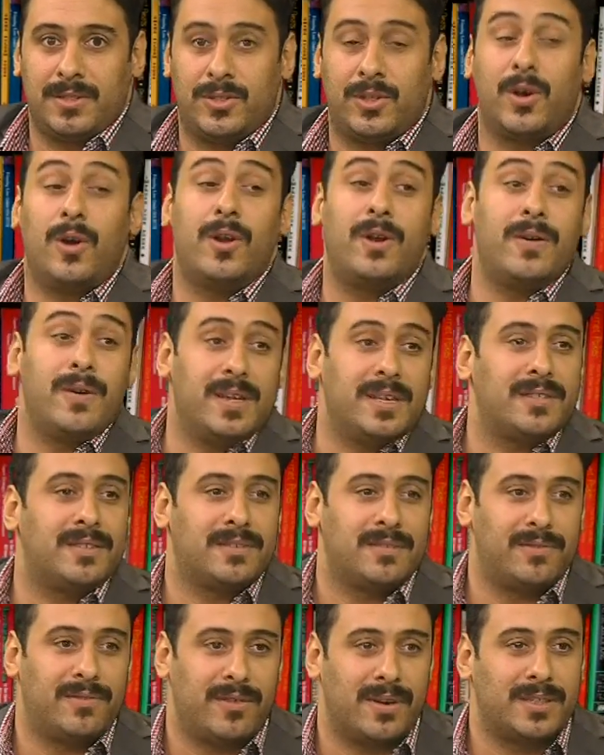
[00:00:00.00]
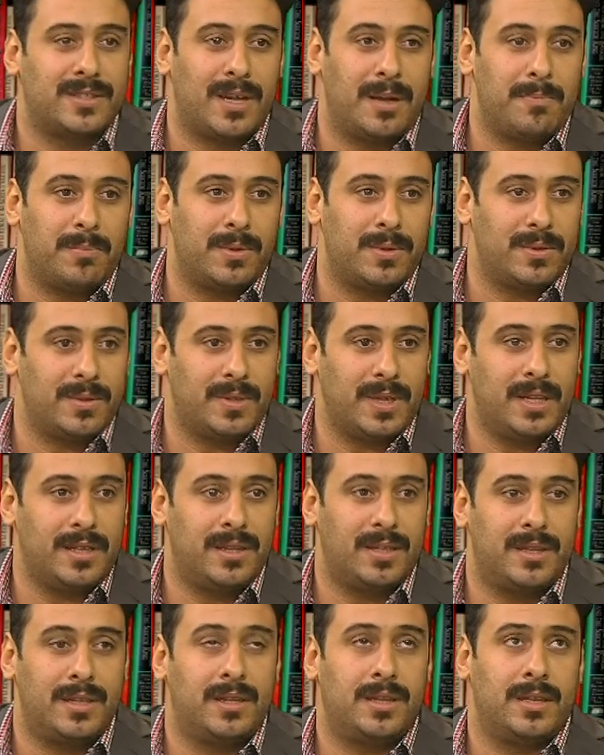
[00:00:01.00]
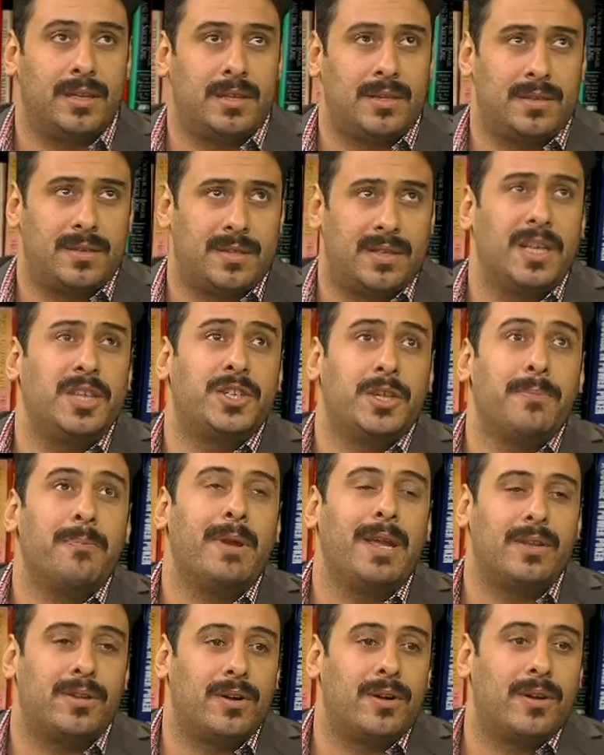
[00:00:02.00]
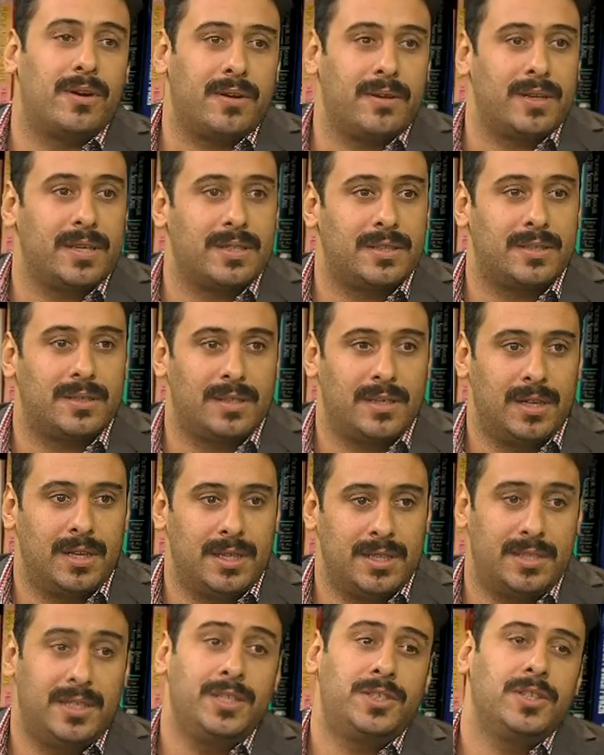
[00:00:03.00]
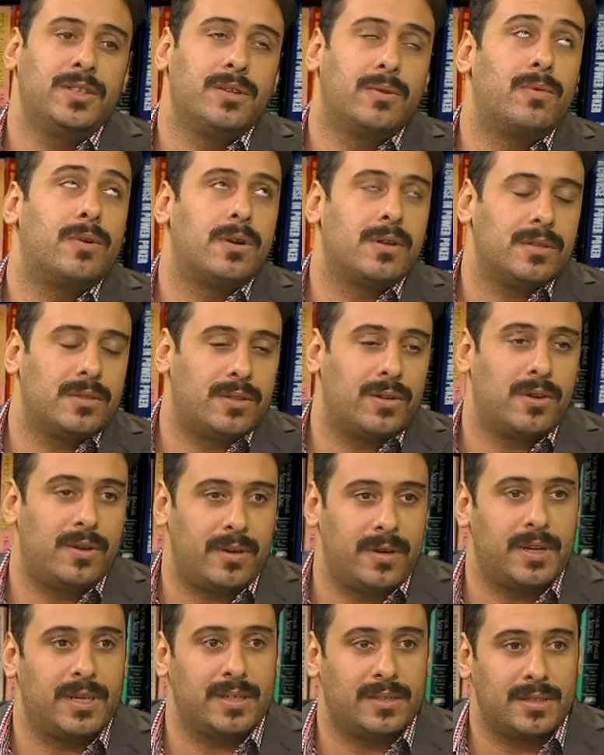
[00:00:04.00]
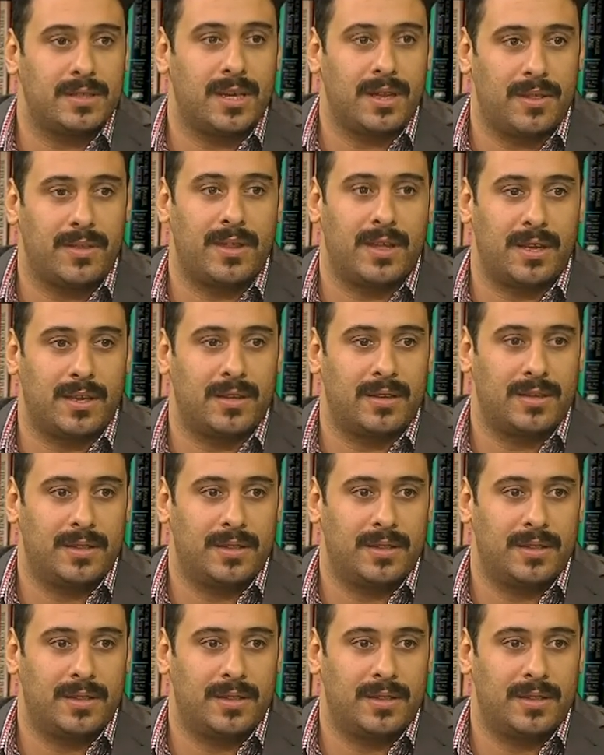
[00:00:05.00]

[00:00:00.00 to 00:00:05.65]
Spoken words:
Tolerance, for example, it's teaching me tolerance. It's teaching the world tolerance, I think.